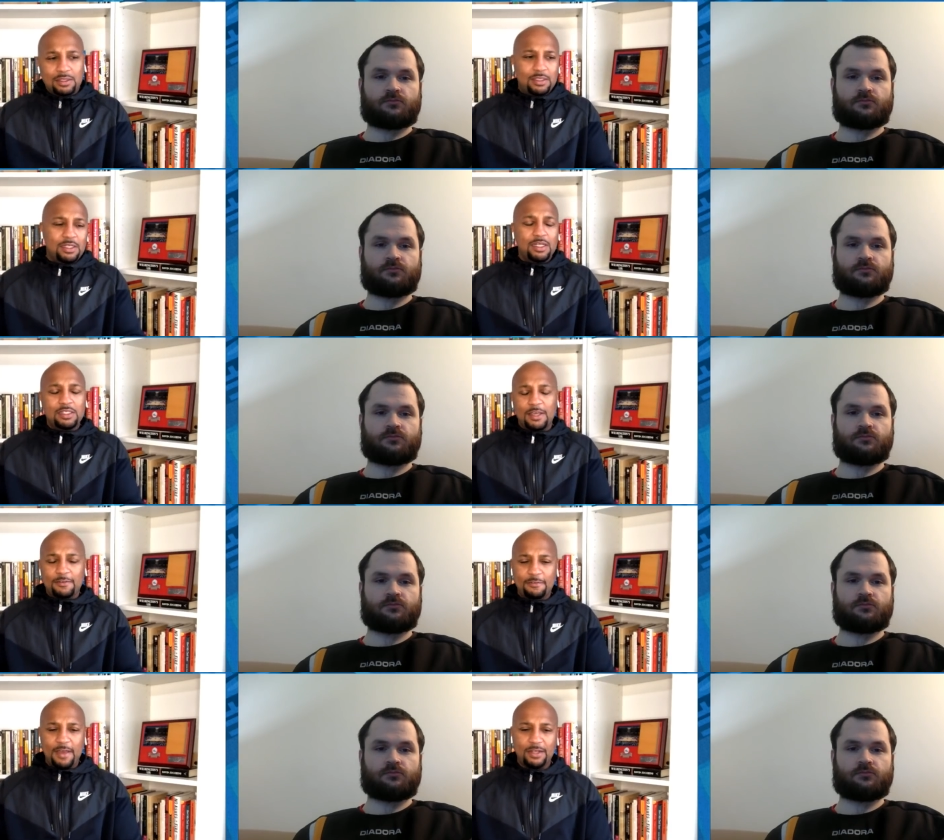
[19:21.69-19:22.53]
Speaker 1: does
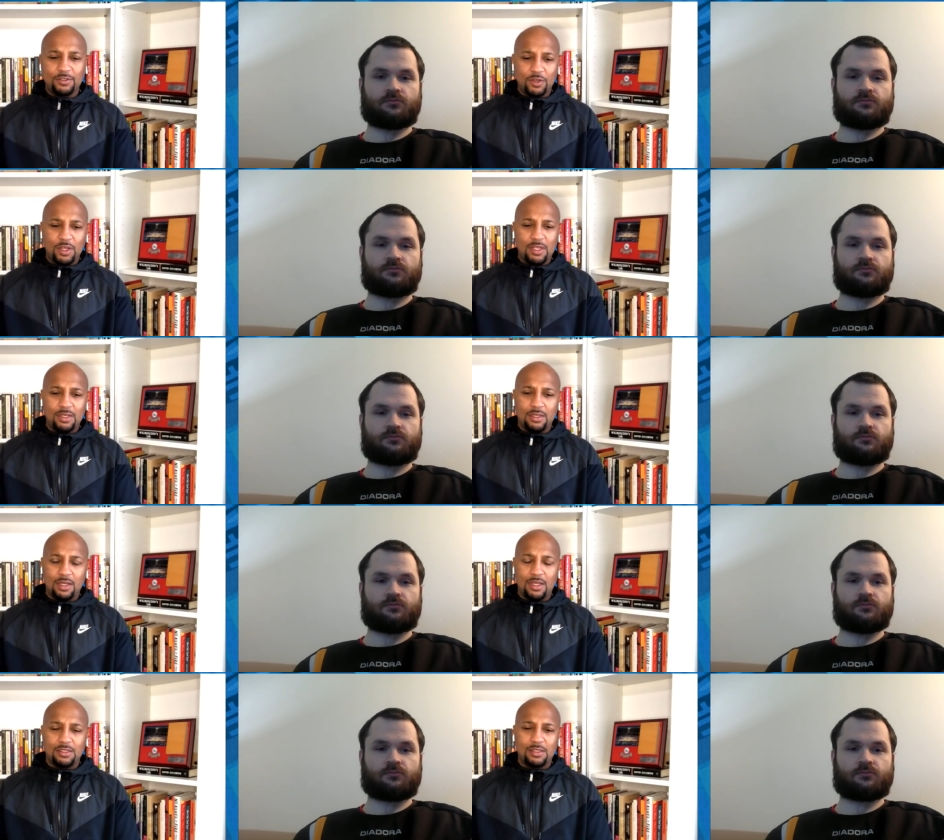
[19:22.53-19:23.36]
get factored
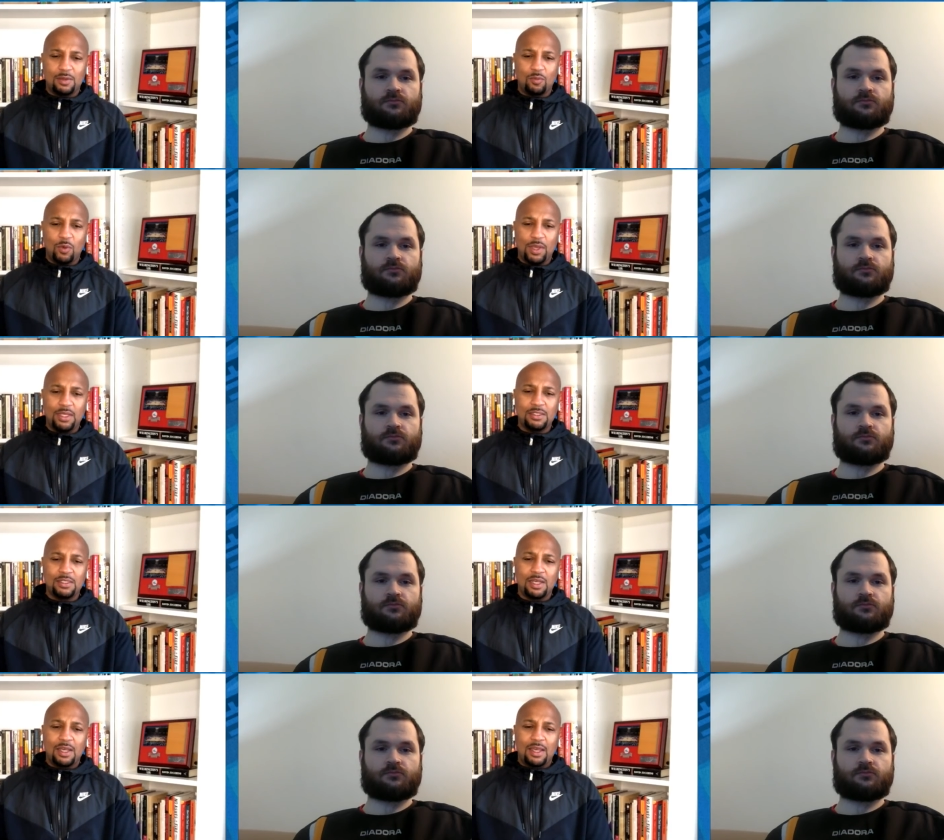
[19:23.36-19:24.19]
in in some
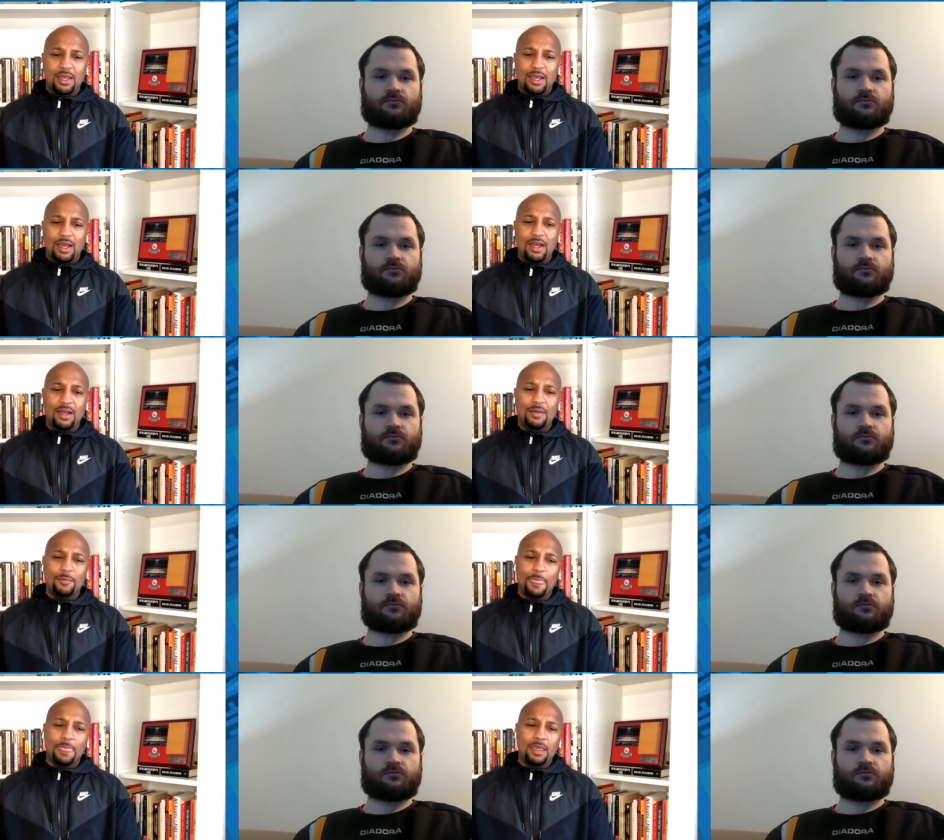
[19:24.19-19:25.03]
ways.
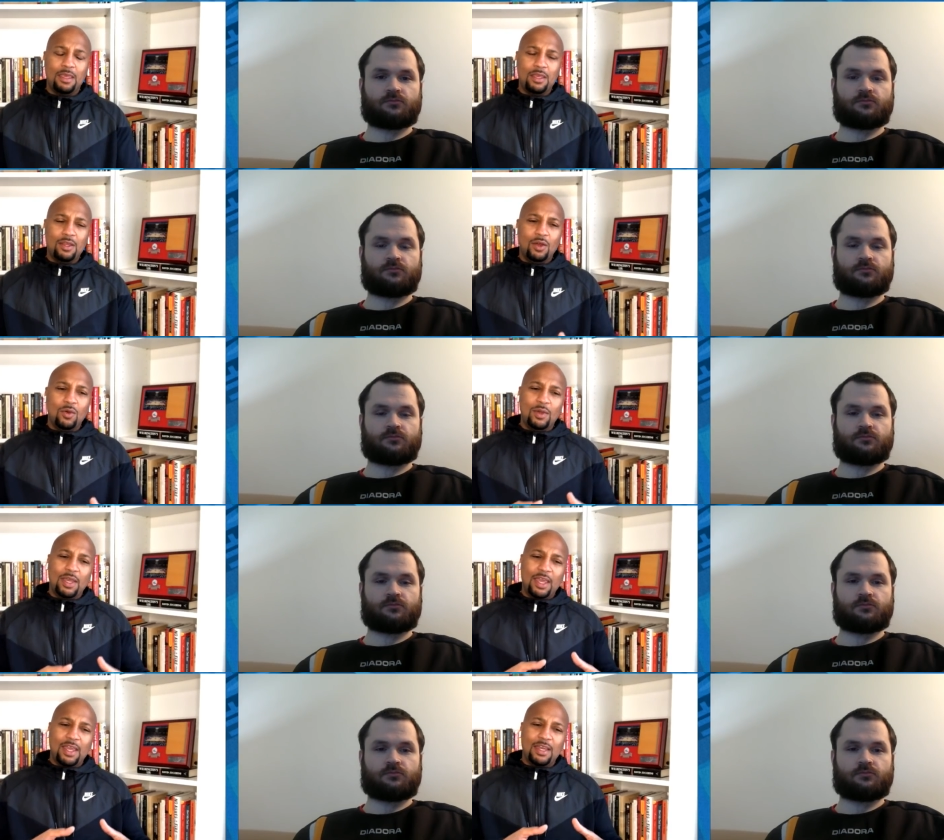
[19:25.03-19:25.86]
Um, you
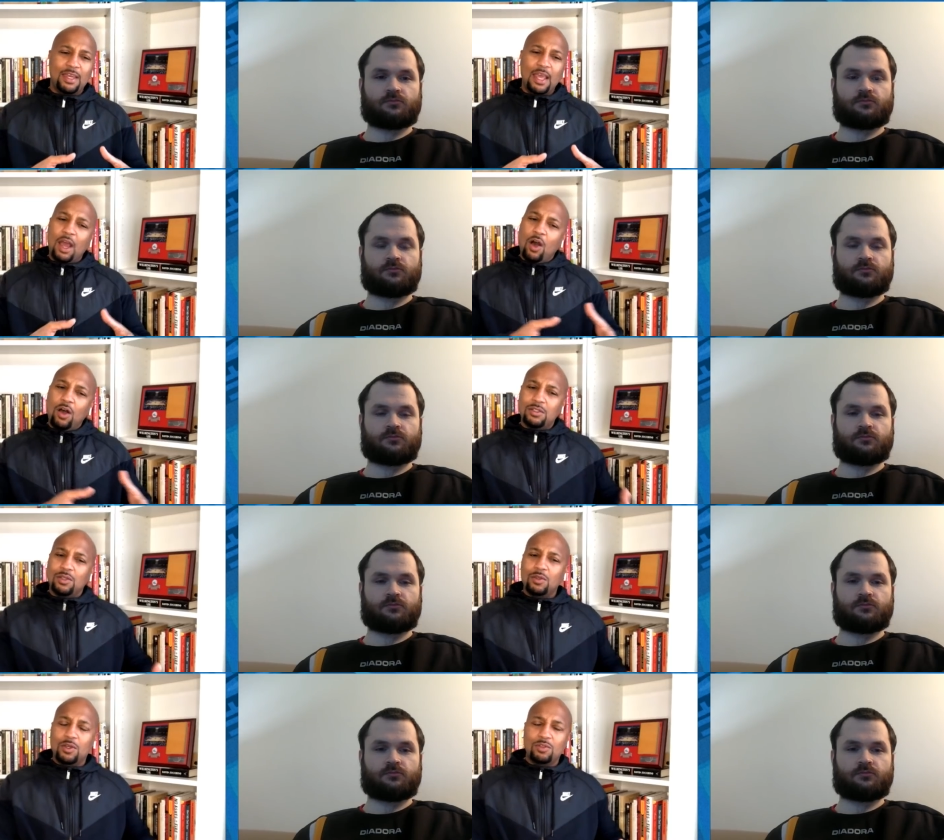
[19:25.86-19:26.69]
know, and
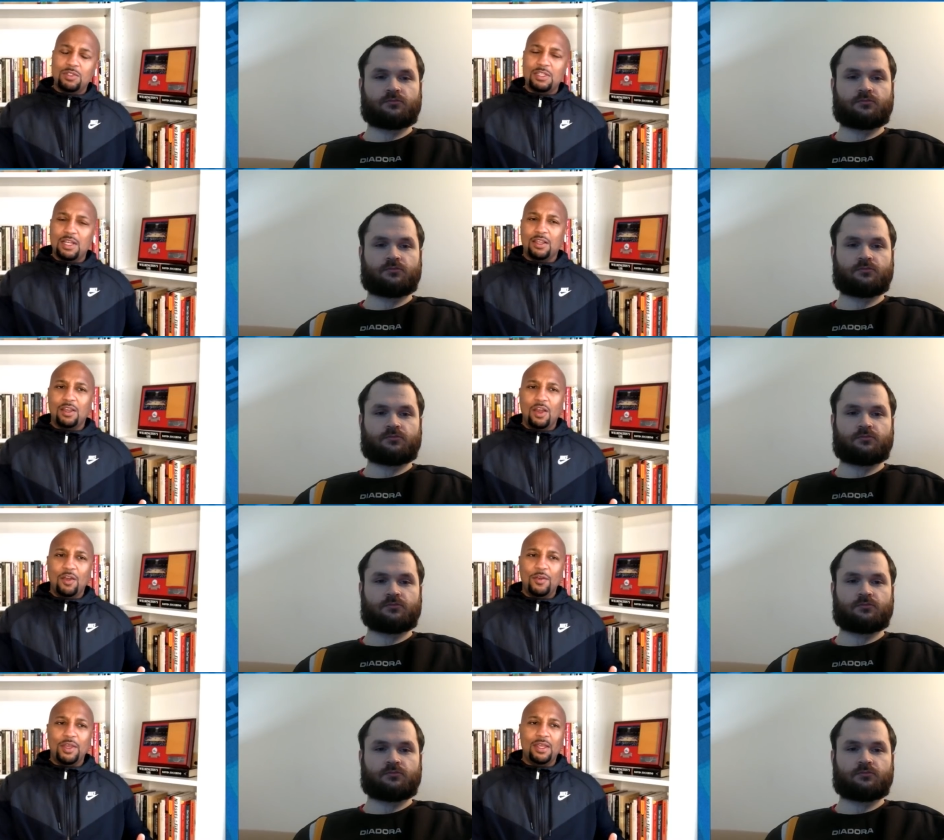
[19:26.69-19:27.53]
also, you know, Seth
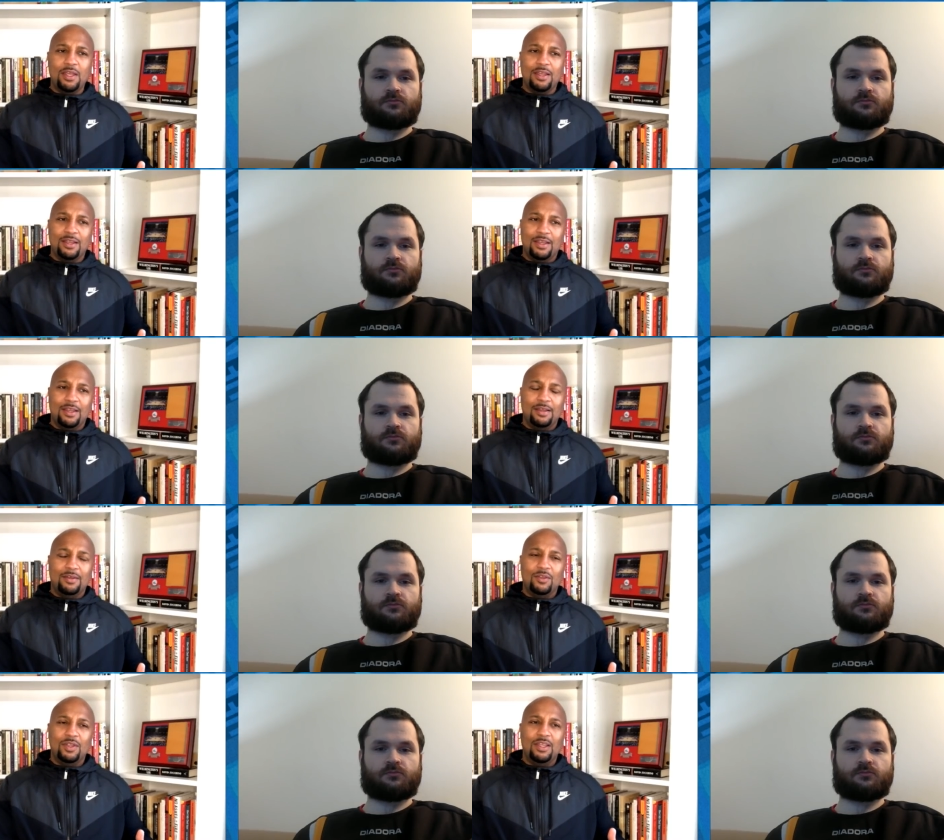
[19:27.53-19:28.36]
Curry
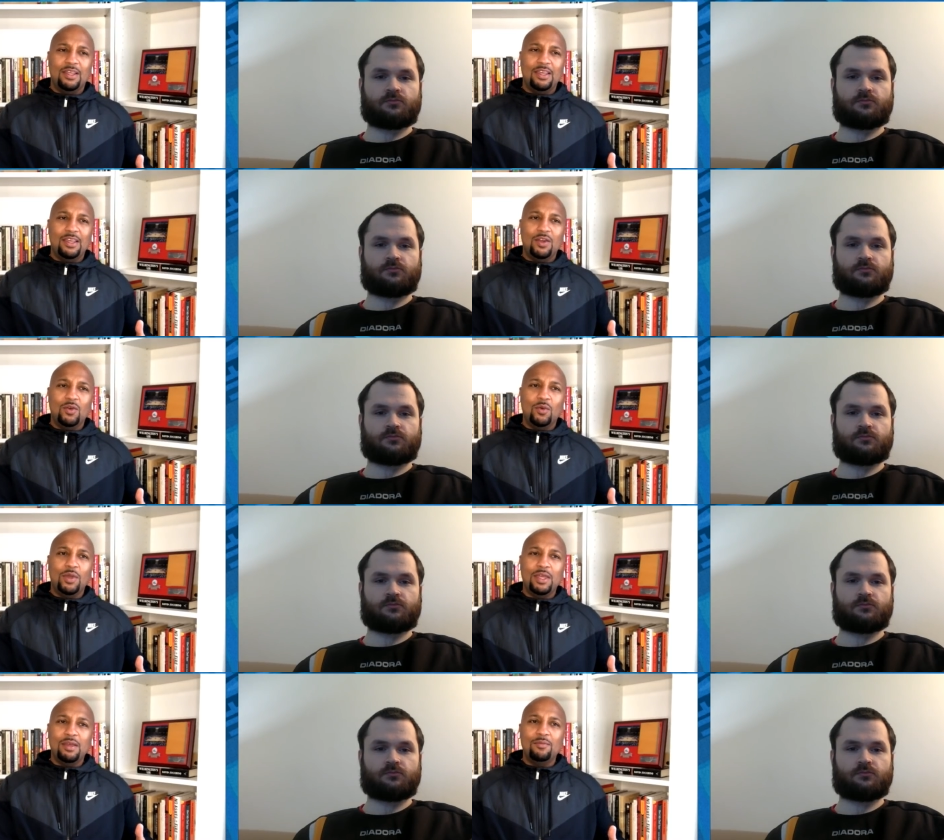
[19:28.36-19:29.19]
you
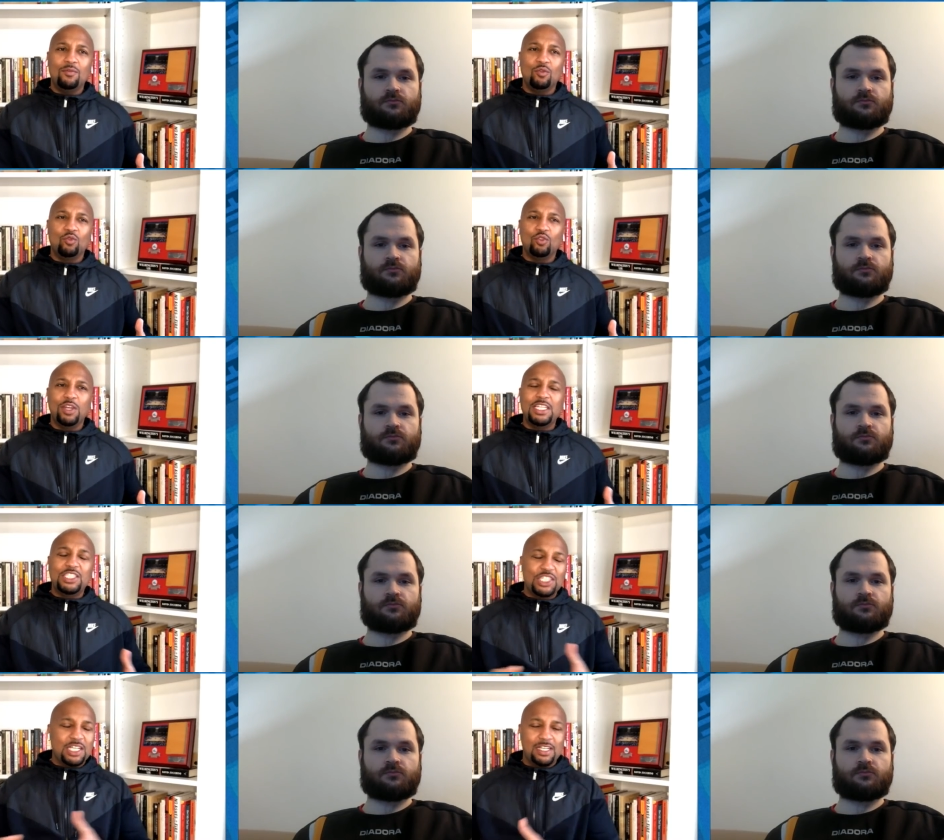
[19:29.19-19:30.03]
know him
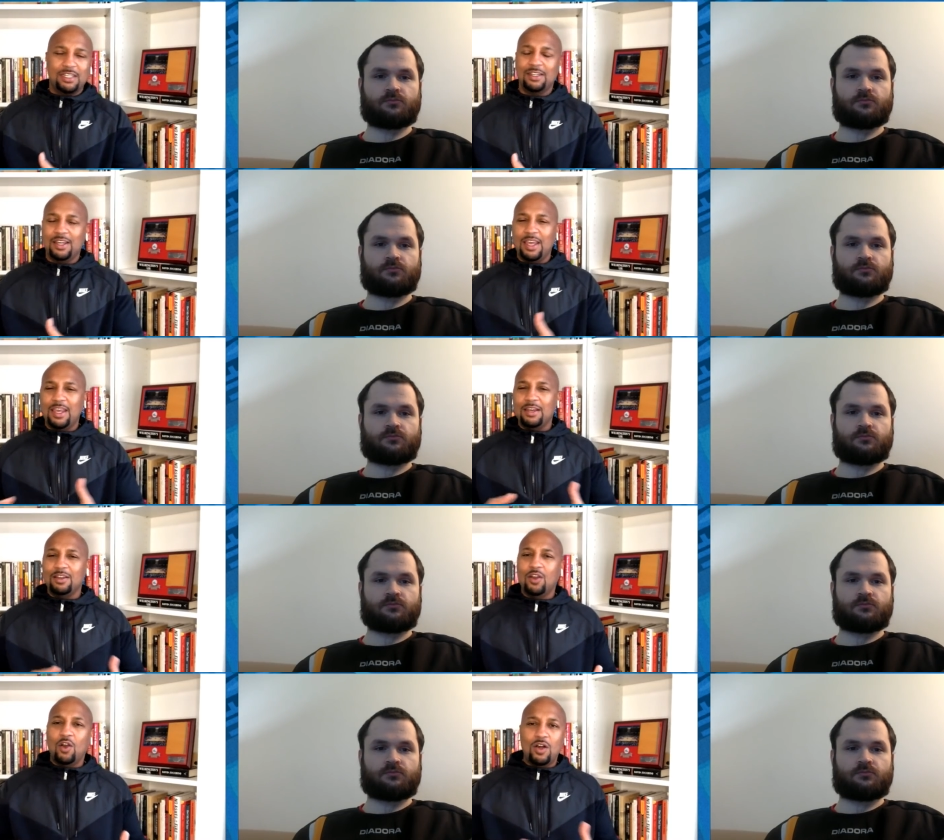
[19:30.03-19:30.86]
reaching
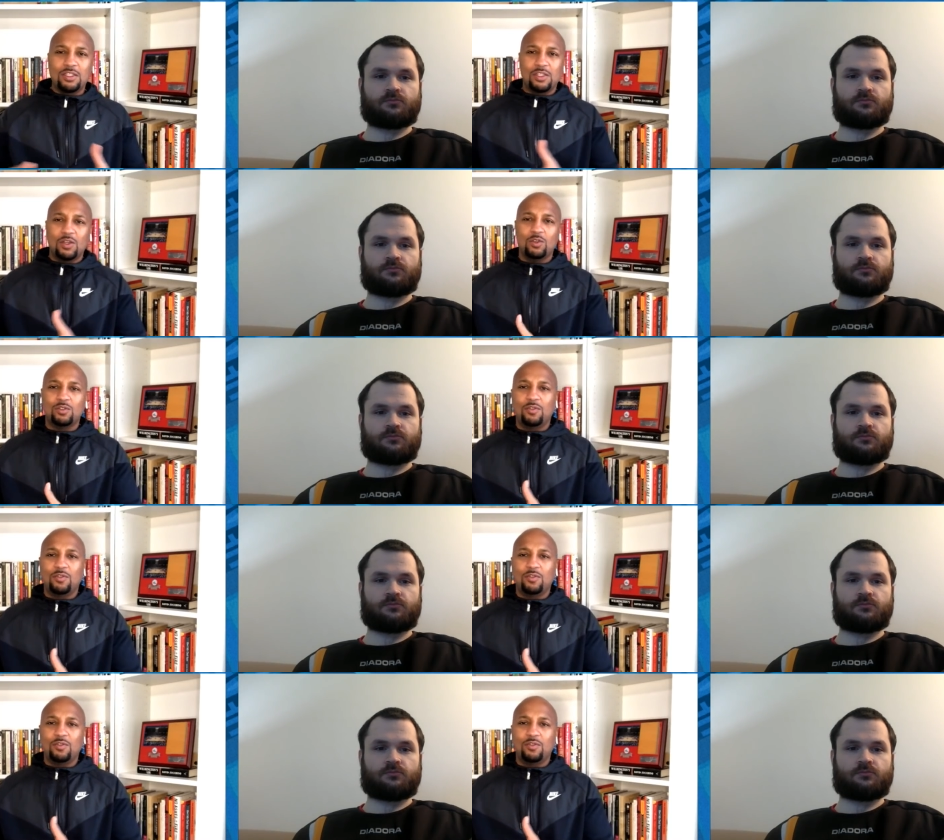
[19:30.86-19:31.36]
and causing those